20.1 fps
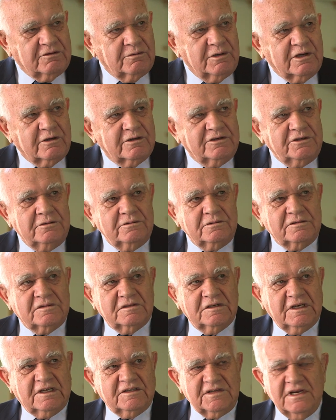that we could
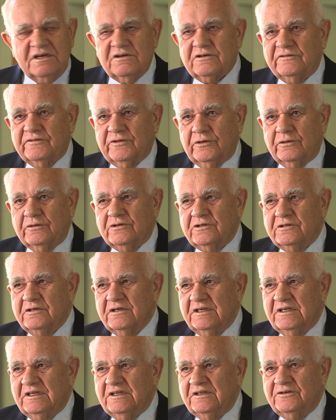use a
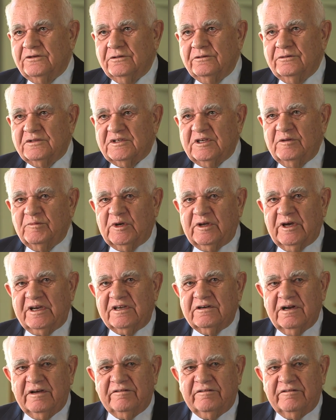centrifuge to simulate